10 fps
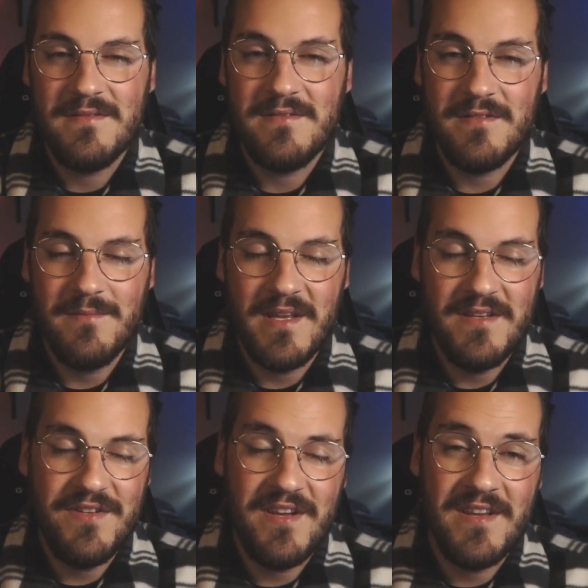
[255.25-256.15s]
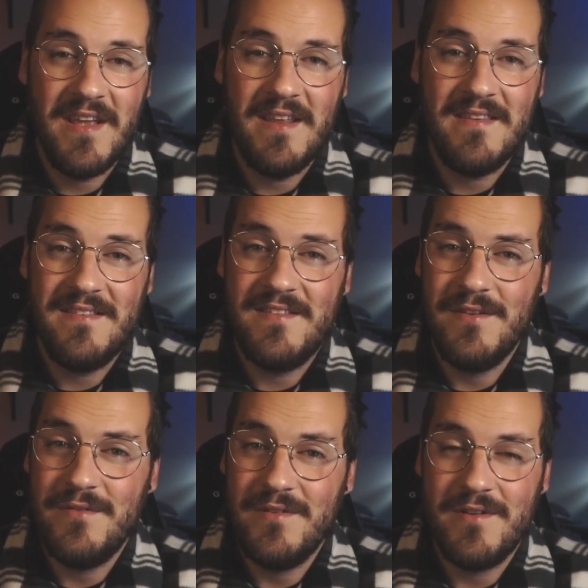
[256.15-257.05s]
Some days you can get
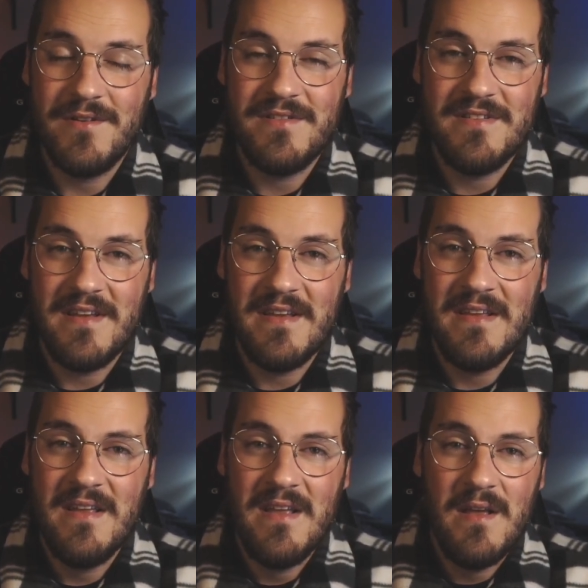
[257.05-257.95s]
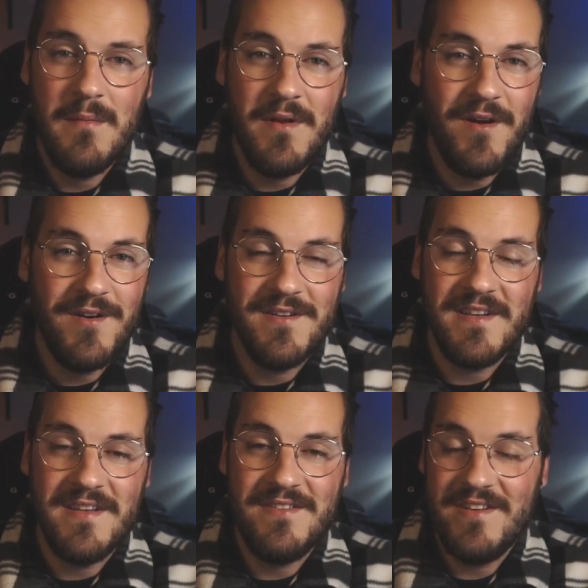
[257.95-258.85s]
2 Ducos a day, but other
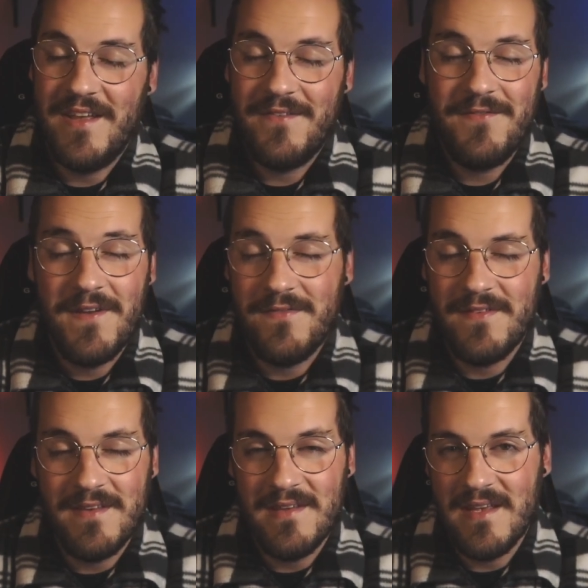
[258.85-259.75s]
days you get 50.